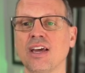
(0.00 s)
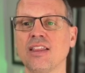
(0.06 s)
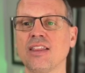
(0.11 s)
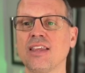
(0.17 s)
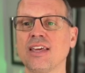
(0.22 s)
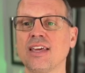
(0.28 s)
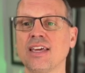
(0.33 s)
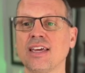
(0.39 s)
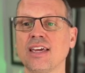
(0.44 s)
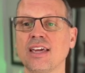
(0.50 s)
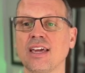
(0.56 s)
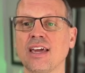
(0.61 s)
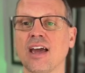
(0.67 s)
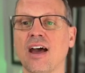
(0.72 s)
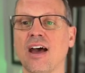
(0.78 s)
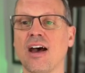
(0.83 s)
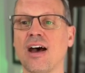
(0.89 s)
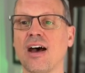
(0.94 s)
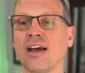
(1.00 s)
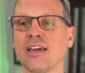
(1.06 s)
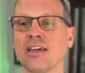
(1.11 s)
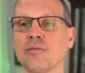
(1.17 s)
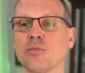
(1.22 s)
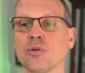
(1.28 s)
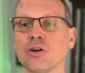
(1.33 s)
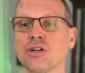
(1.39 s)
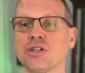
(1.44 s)
the
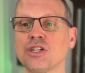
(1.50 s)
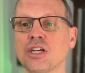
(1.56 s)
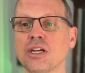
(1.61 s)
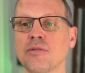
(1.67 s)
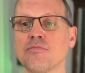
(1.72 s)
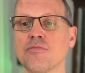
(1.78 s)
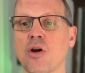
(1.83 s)
Emerging